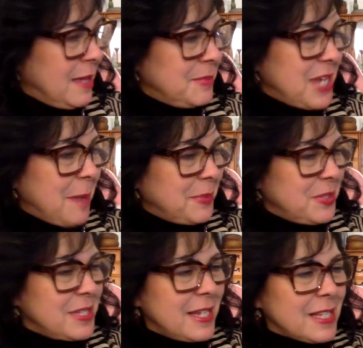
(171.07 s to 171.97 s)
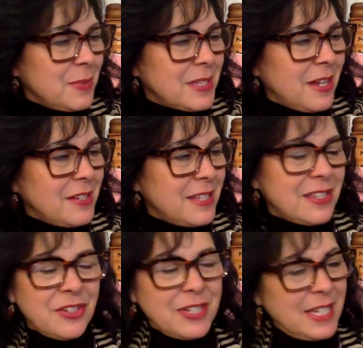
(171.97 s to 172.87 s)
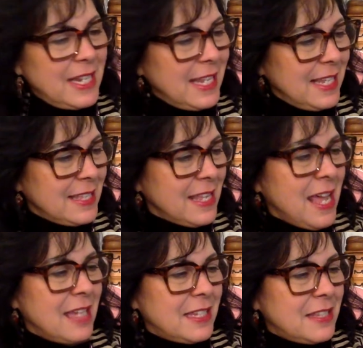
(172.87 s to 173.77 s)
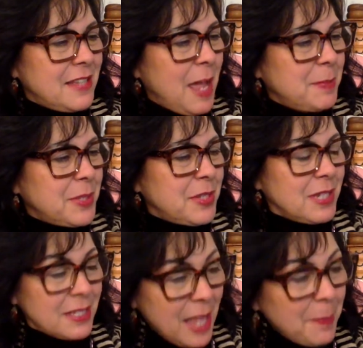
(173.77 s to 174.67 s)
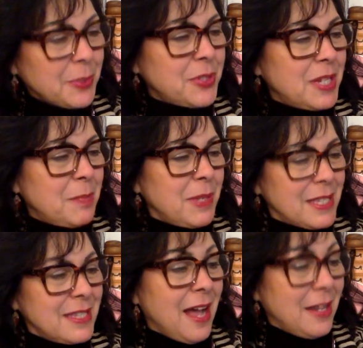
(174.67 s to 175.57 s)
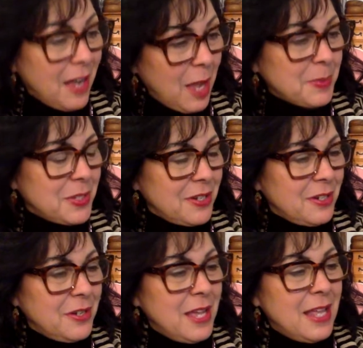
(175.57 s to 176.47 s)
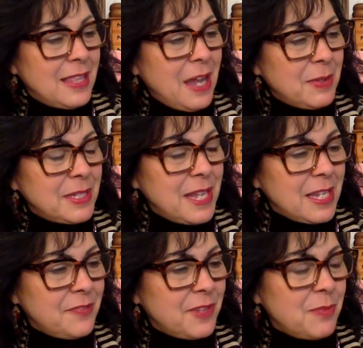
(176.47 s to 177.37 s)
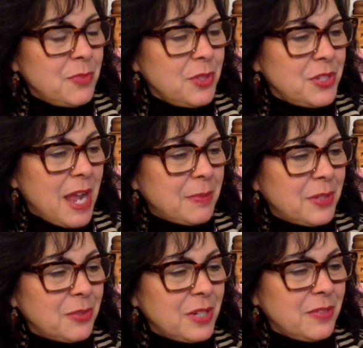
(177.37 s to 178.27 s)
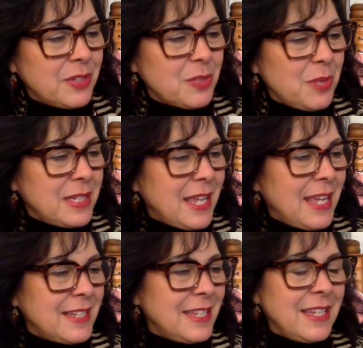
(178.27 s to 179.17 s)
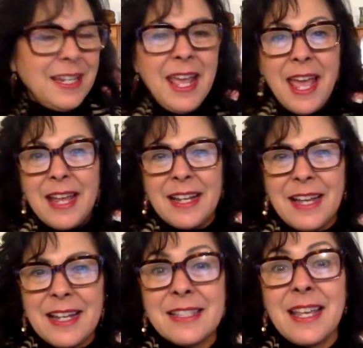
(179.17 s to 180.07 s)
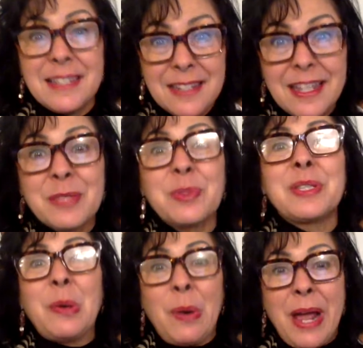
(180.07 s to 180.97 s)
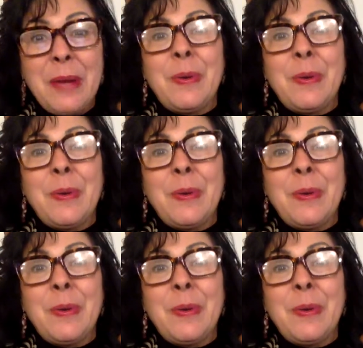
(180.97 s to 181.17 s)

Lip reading: Chapter 6 was our sister Denise. Discipleship is not optional. That was taken from Ruth chapter 3, verse 1 to 18. And I got to say, Denise was the right